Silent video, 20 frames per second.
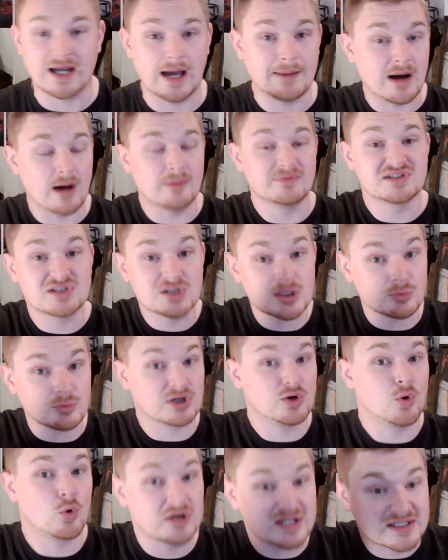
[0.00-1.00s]
I'm obviously
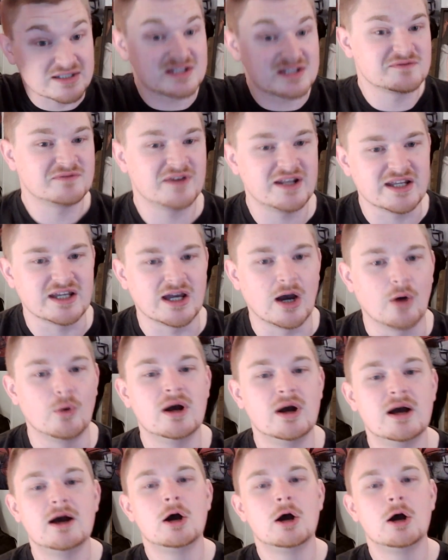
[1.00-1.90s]
recording this video.